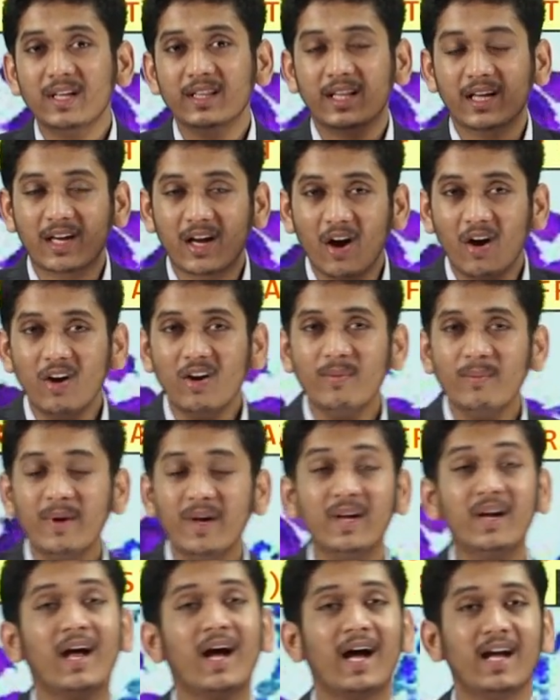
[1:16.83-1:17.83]
the
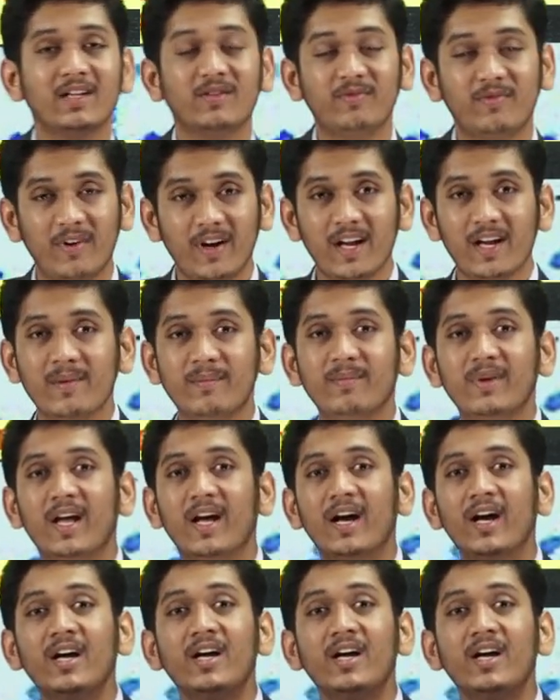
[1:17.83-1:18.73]
government has framed